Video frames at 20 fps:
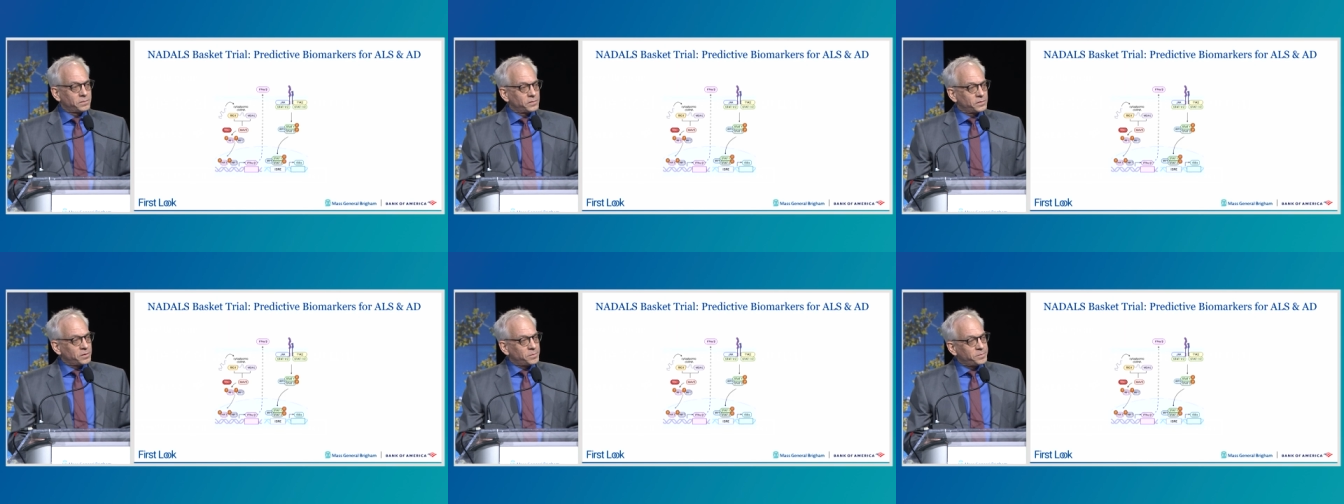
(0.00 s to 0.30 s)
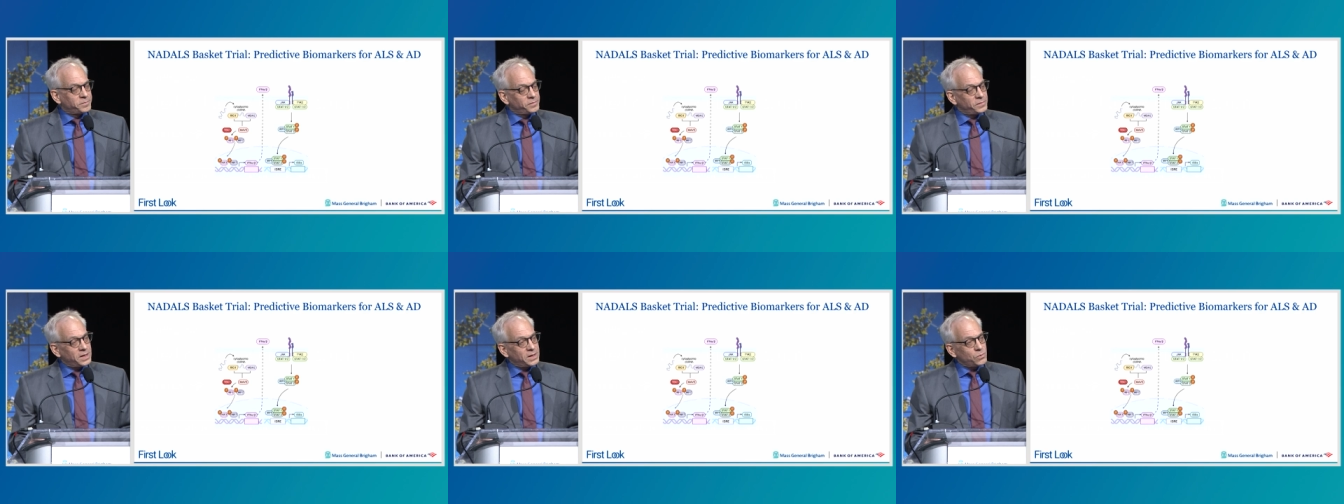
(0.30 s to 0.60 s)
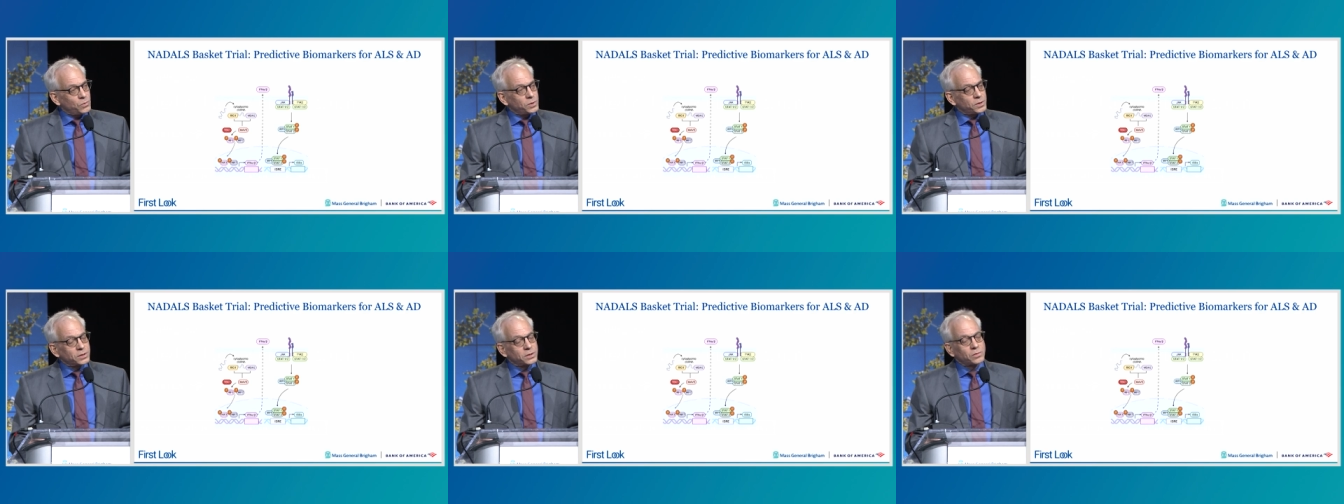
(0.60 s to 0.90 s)
the
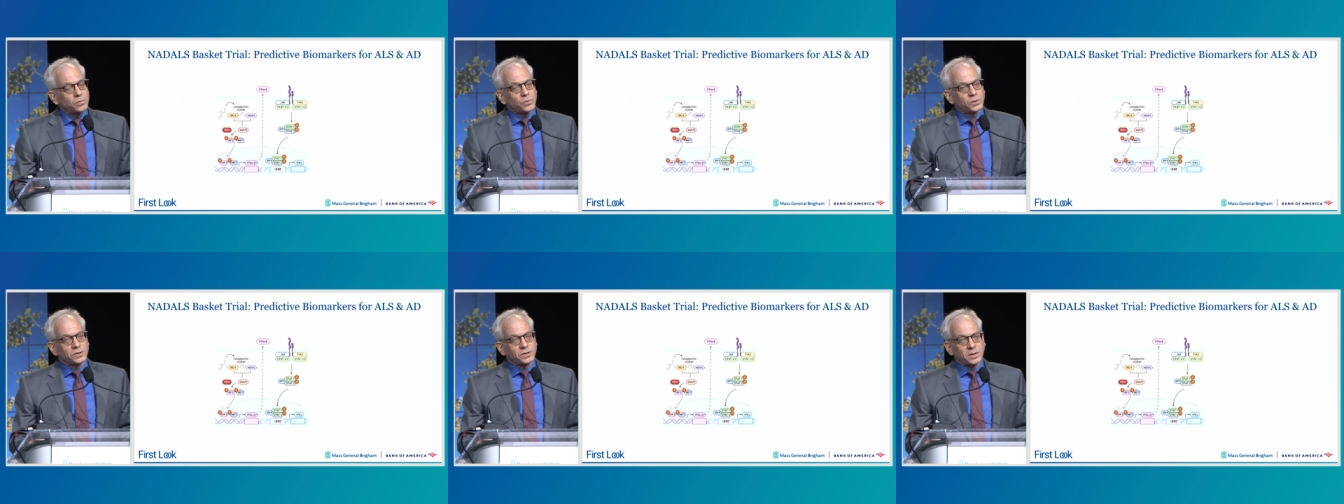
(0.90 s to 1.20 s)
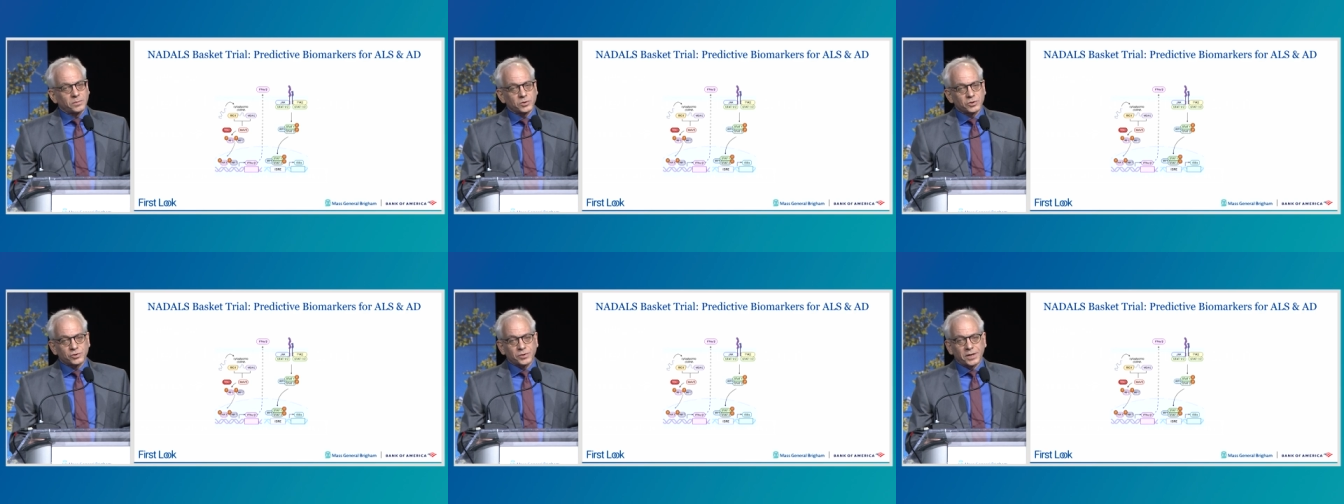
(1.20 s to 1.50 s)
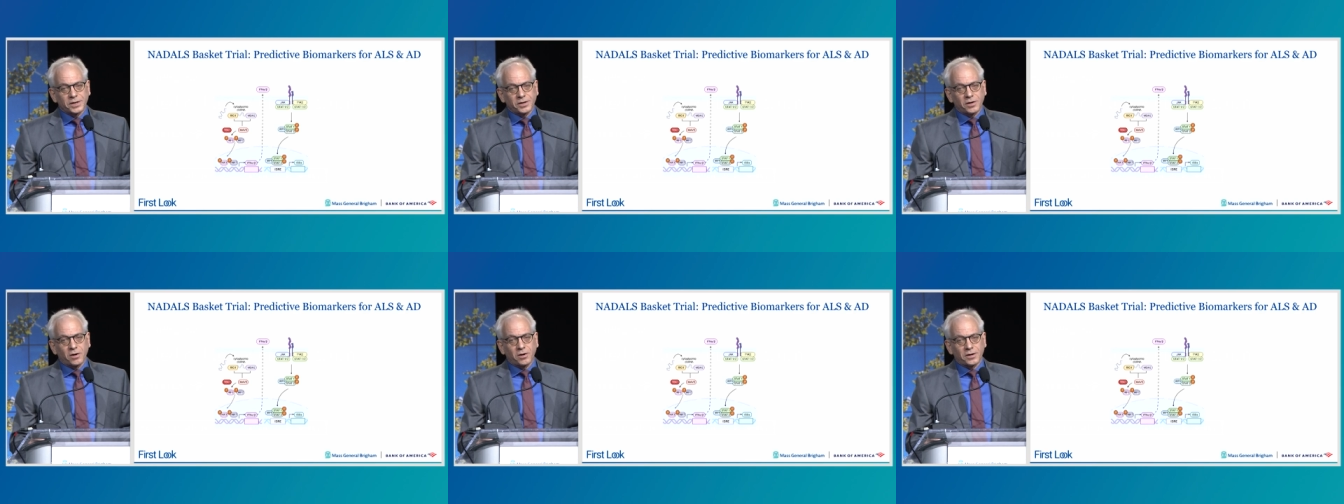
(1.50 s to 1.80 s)
network where
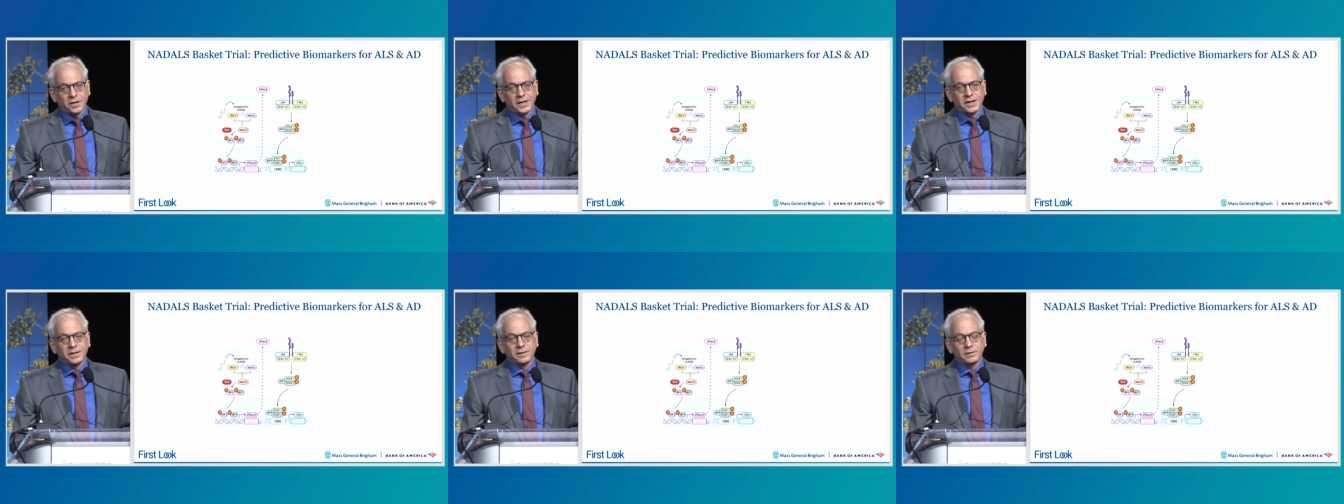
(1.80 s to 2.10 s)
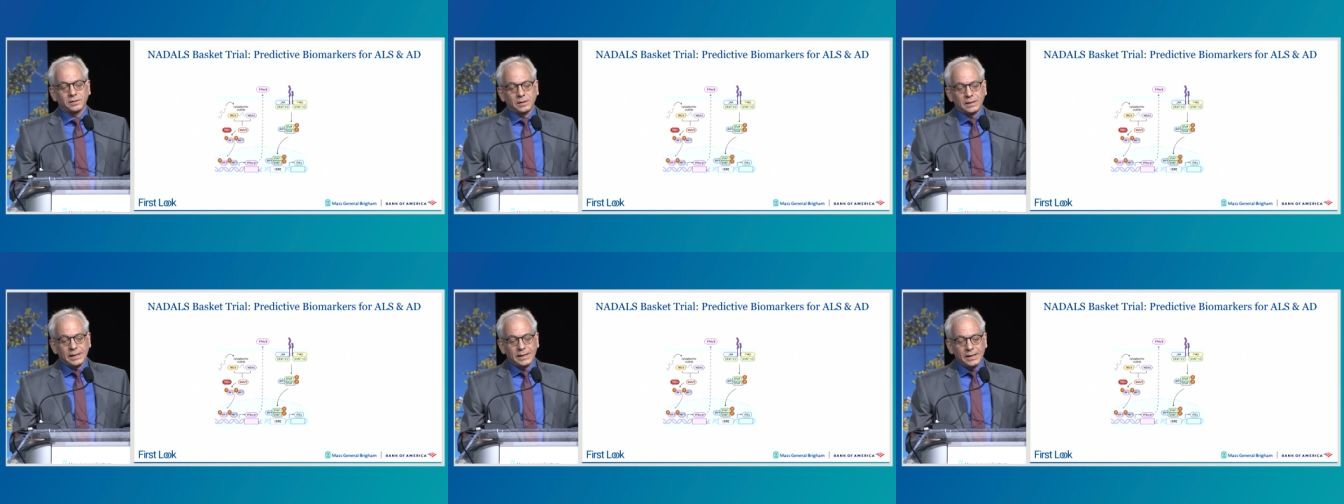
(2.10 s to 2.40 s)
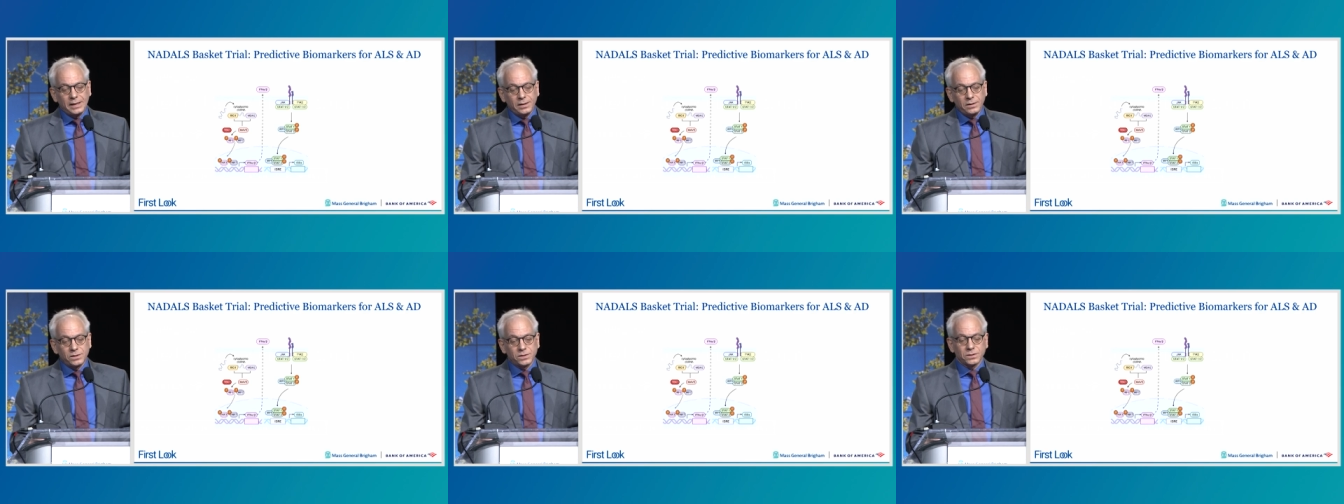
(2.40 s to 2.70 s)
double-stranded RNA
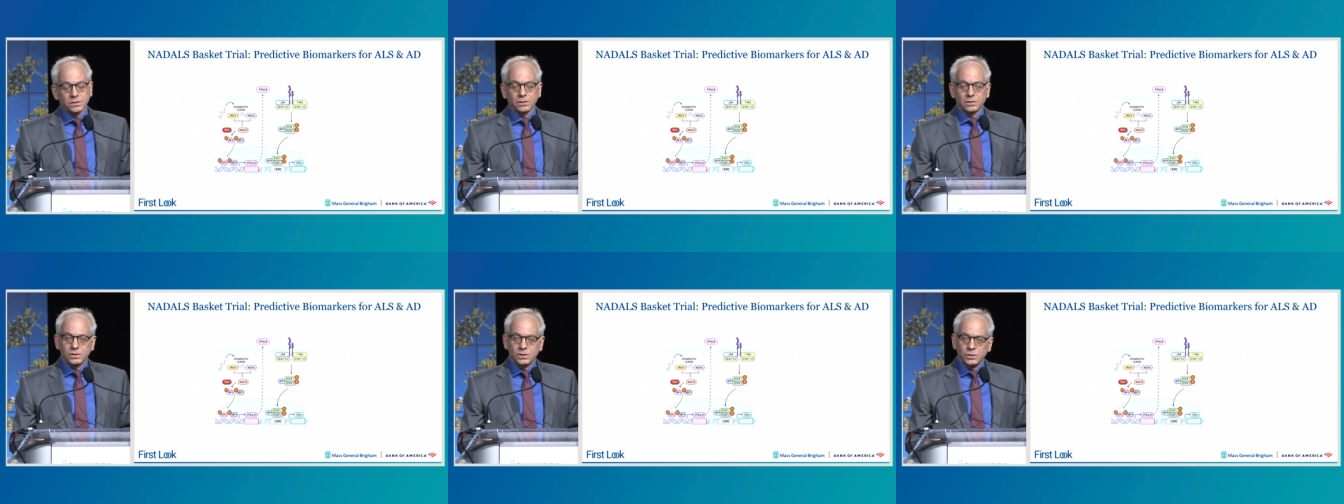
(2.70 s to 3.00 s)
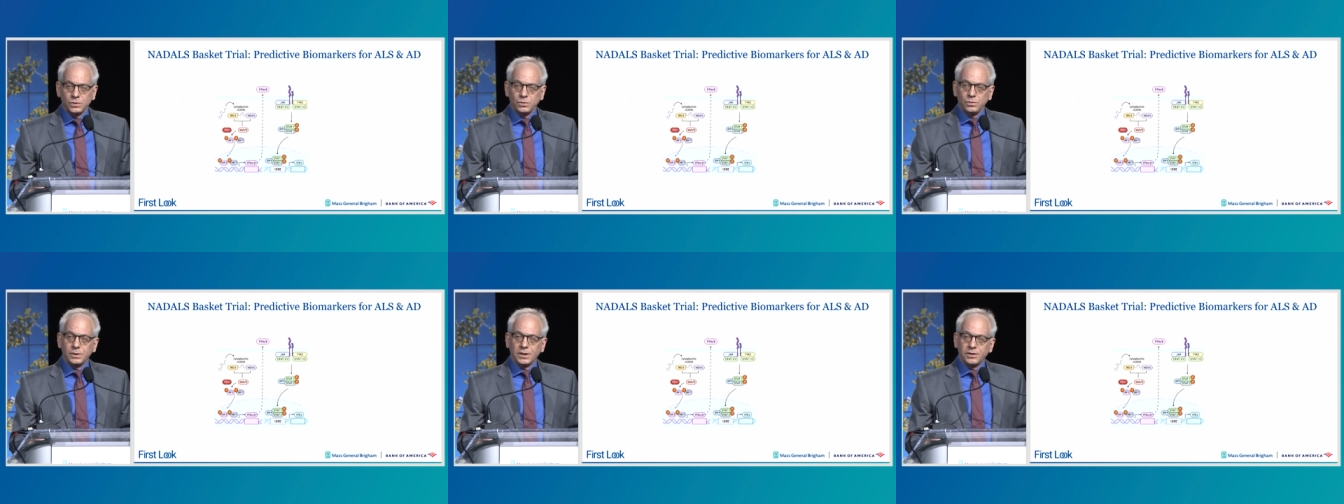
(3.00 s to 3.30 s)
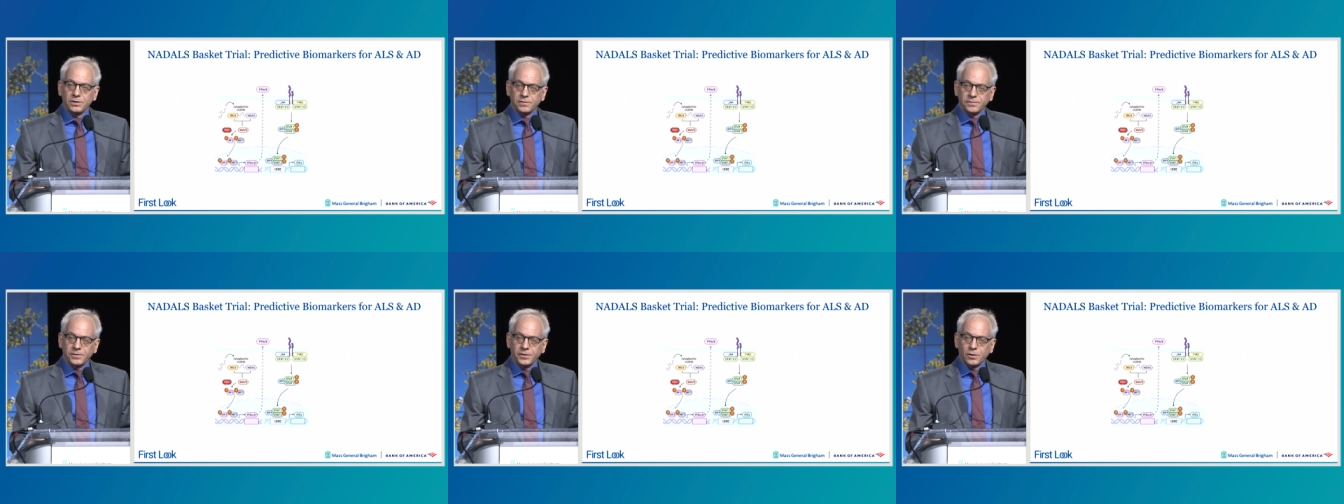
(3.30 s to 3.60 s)
leads to
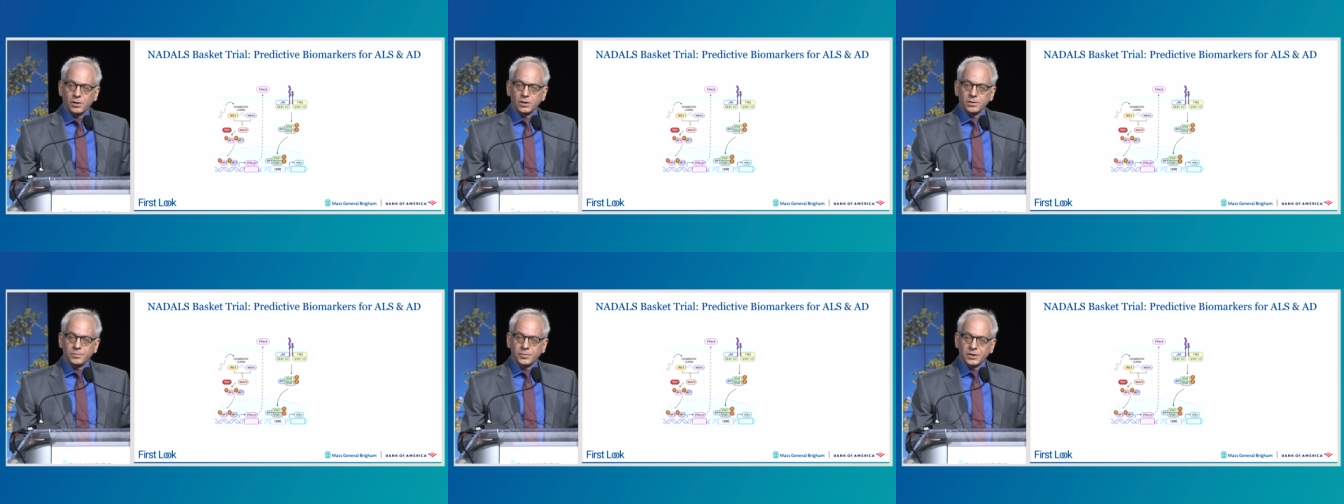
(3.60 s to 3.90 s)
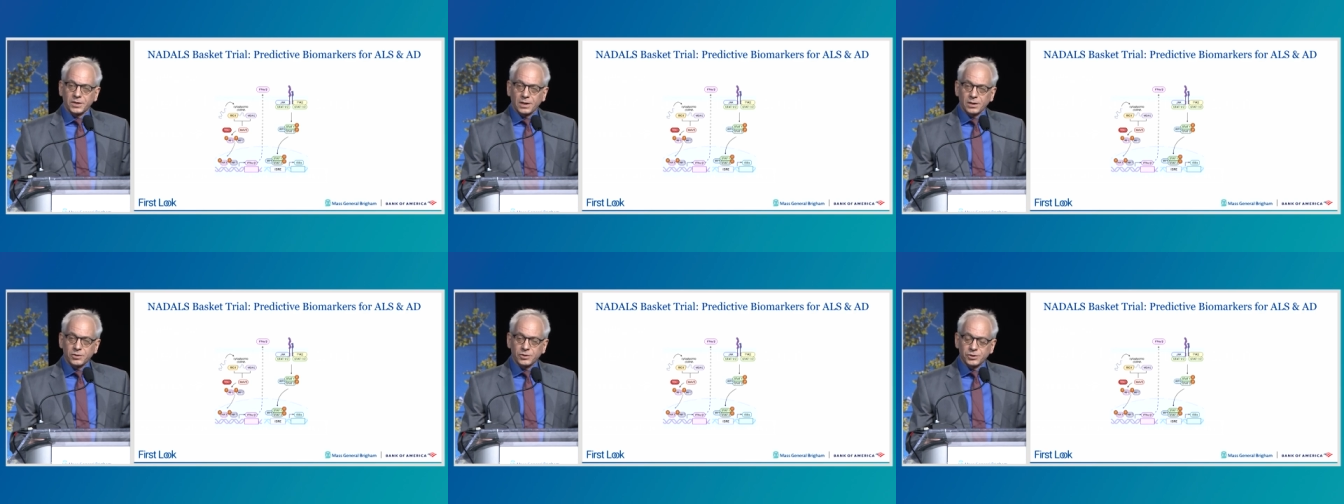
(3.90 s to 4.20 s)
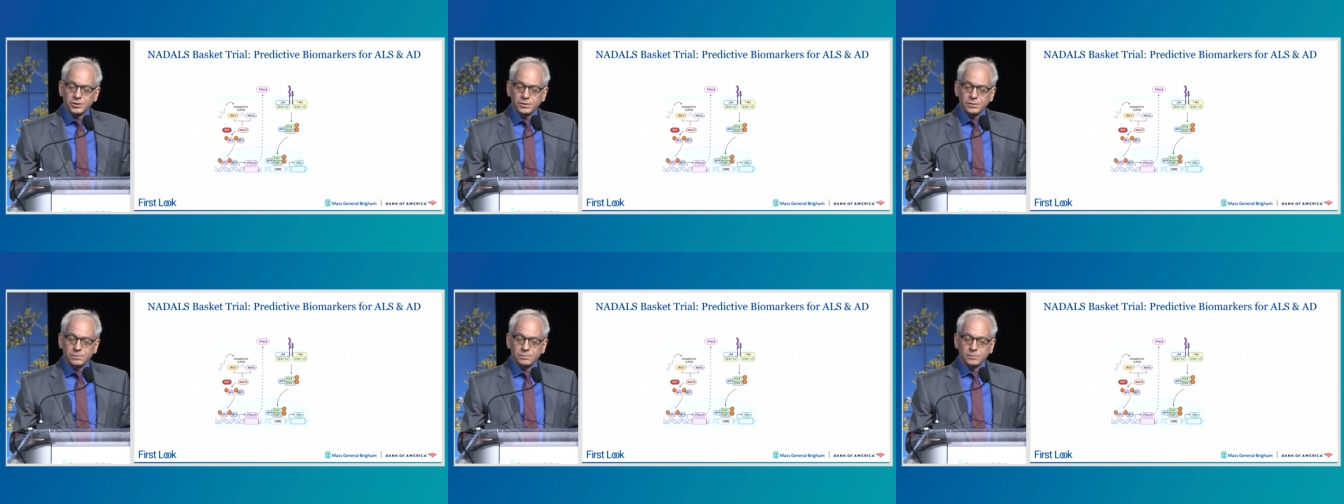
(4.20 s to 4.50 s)
interferon
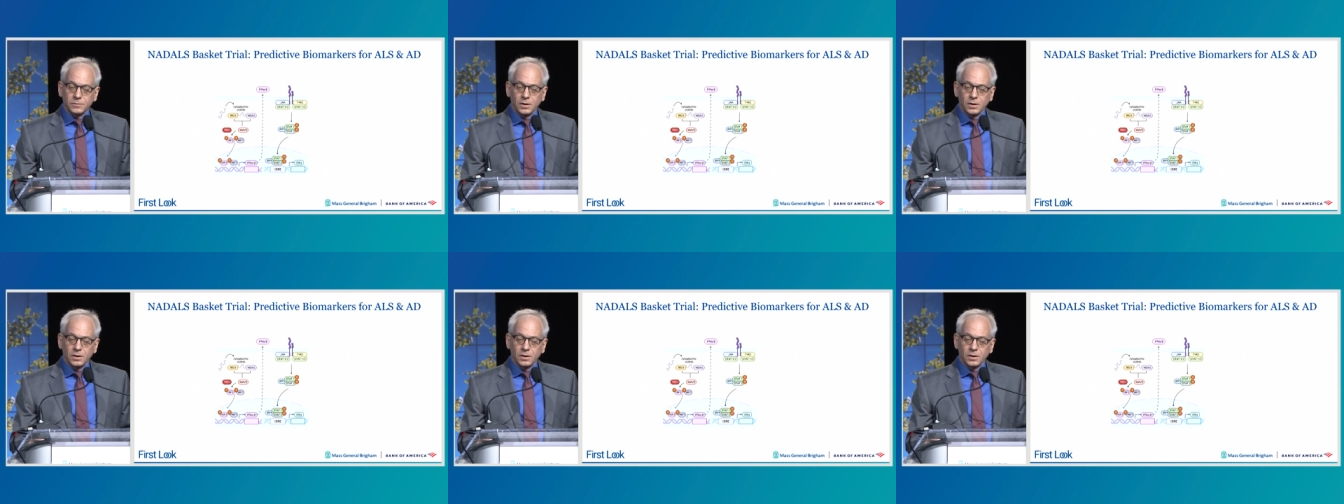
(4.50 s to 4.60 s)
production.